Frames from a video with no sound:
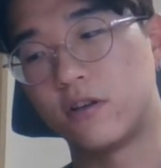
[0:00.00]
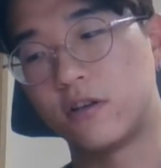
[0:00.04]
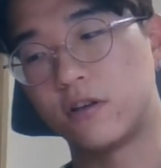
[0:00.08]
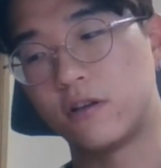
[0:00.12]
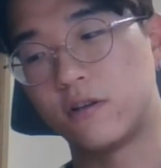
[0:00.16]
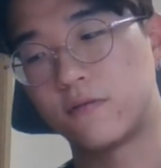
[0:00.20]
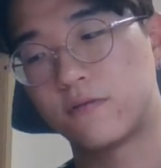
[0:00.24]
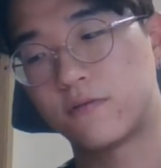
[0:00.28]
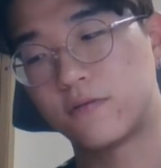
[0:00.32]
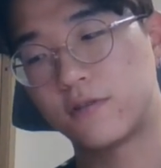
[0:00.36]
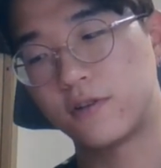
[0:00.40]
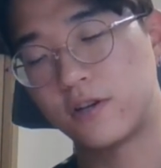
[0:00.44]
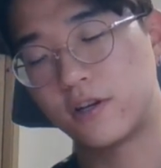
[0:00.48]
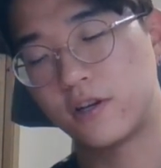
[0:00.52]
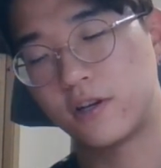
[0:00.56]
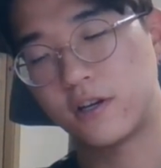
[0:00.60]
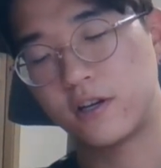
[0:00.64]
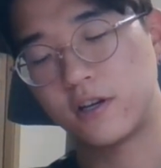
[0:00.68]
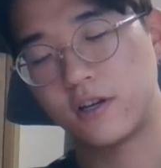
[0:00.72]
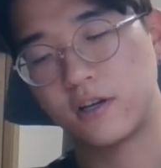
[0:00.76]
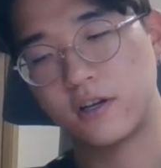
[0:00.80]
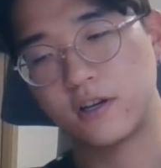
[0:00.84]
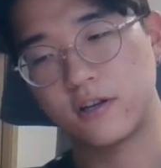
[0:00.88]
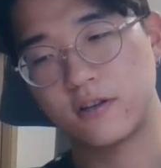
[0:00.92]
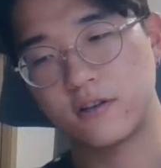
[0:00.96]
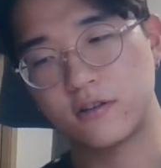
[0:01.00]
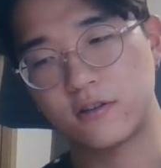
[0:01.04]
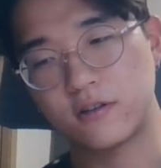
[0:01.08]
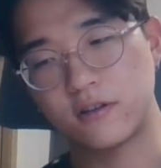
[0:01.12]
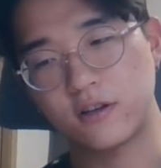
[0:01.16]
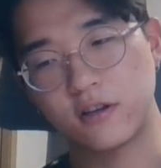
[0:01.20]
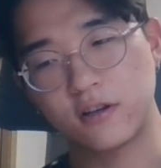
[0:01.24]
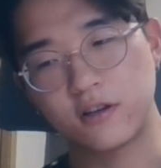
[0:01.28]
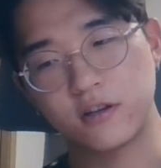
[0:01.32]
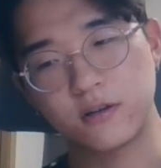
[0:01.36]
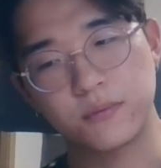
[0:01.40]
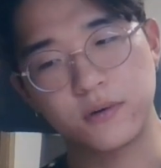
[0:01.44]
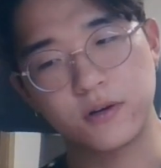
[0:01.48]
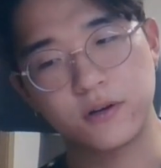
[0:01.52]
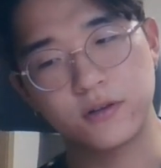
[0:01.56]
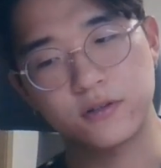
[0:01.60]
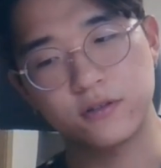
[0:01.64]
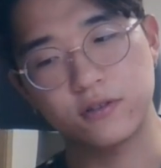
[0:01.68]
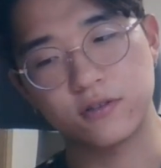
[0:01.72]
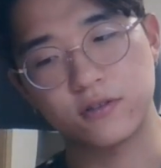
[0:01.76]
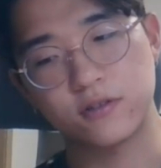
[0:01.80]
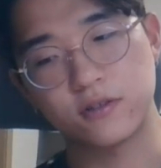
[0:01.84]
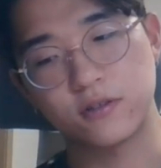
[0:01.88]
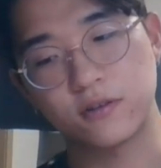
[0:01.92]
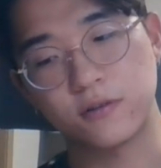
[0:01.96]
if we think about
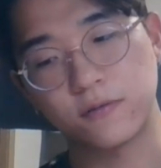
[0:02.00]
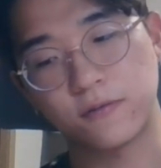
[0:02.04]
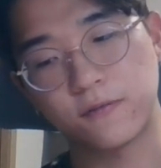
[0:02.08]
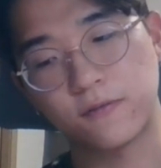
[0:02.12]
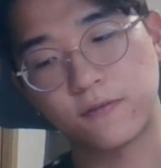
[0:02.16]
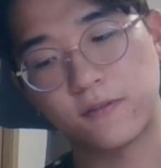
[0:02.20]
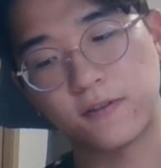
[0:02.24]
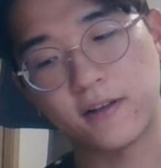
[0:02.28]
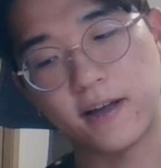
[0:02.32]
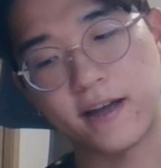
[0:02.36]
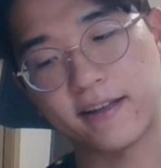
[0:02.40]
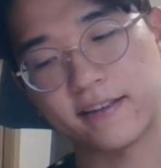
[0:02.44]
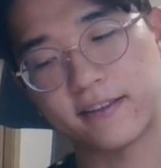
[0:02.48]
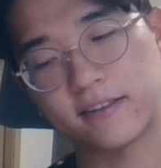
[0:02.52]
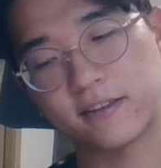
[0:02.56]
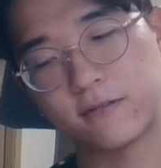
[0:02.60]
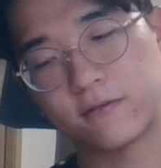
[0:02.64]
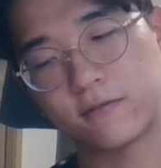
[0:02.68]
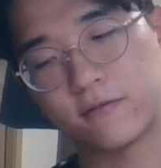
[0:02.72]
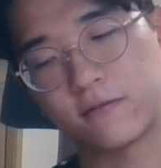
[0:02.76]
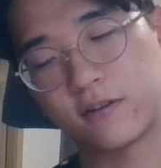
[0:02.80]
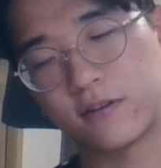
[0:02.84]
just the flat,